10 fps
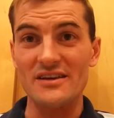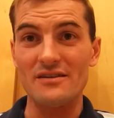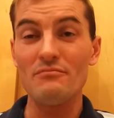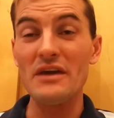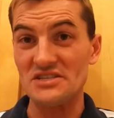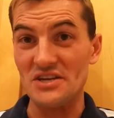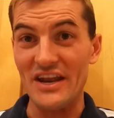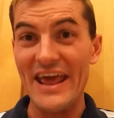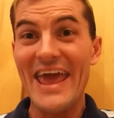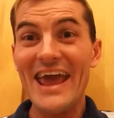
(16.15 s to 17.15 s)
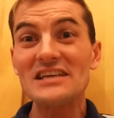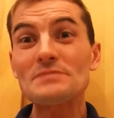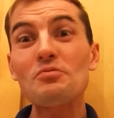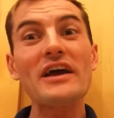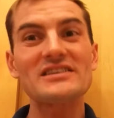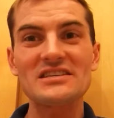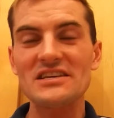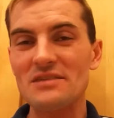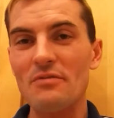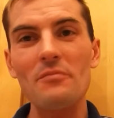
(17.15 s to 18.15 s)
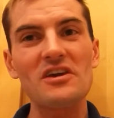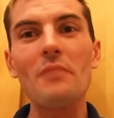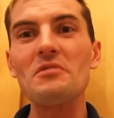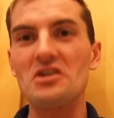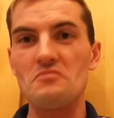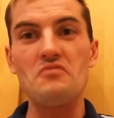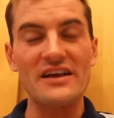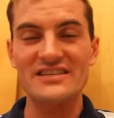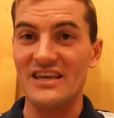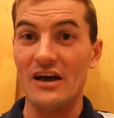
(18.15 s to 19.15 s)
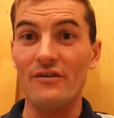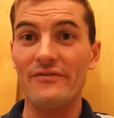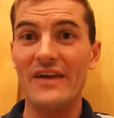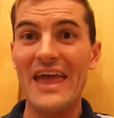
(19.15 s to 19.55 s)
mission, this place is just about becoming your best self.